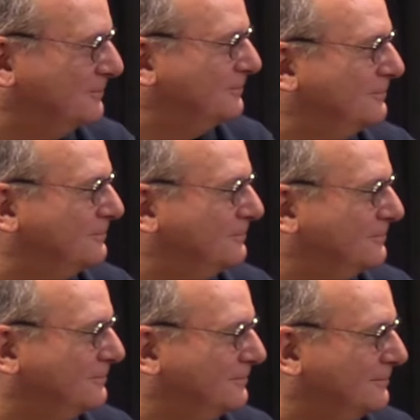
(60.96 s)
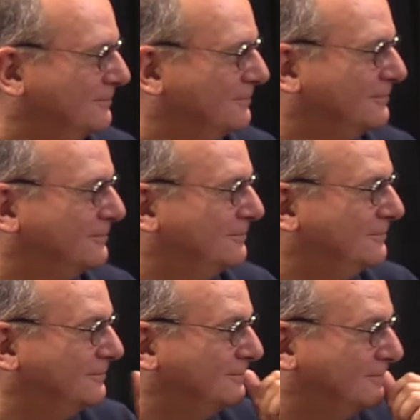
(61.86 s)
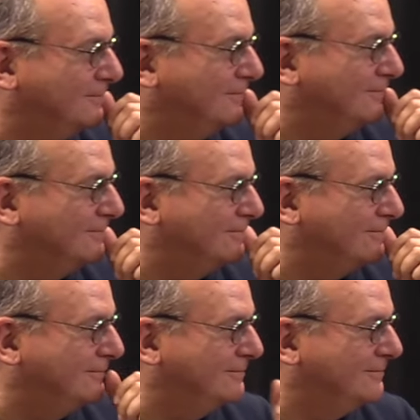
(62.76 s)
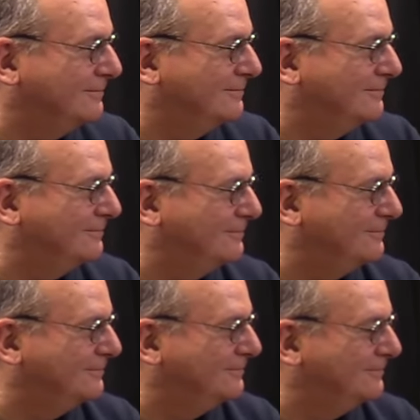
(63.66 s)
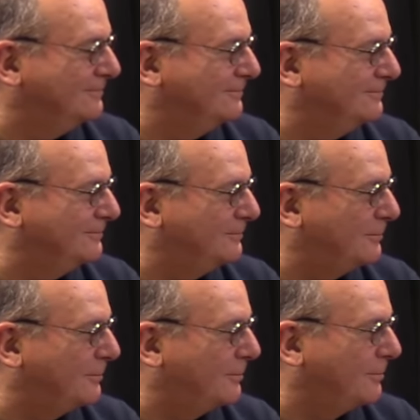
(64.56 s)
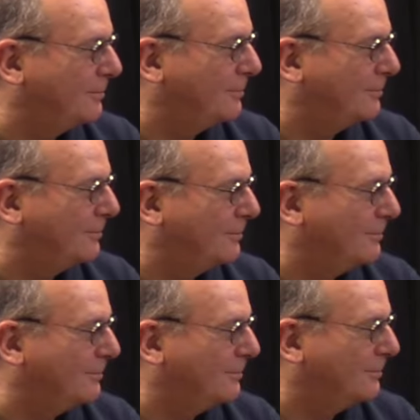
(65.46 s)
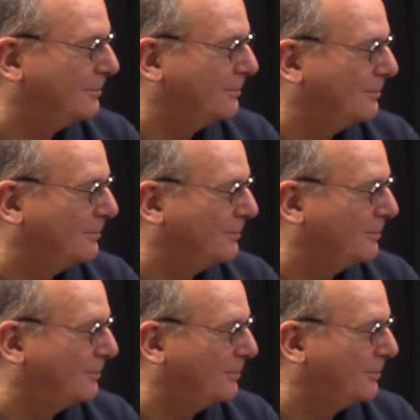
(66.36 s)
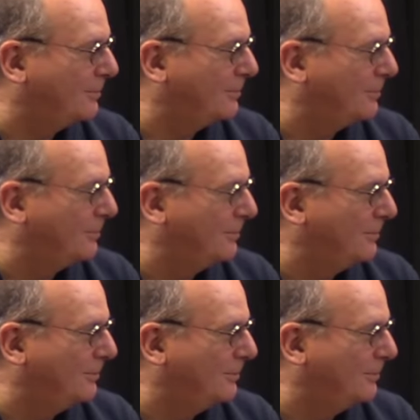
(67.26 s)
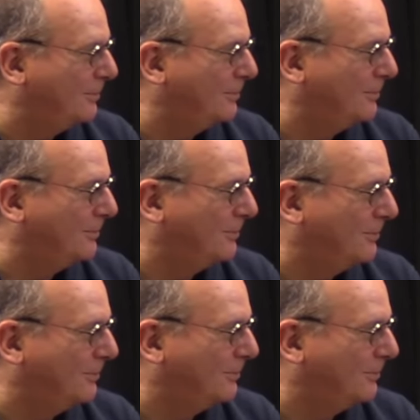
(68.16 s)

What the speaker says: [no speech]